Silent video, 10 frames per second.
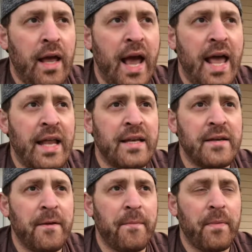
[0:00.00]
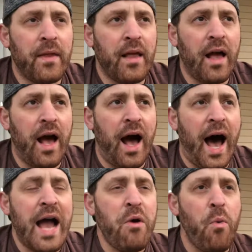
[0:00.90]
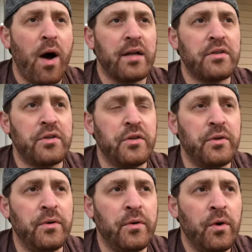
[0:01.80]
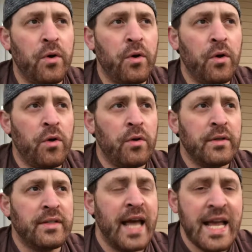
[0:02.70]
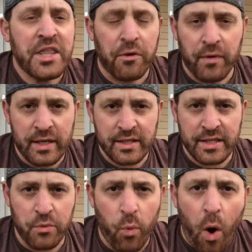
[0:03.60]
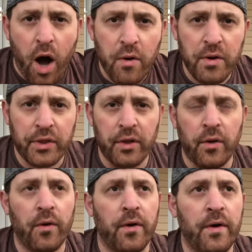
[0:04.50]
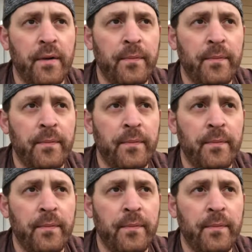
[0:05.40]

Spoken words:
And I want to take the risks and walk with the Lord.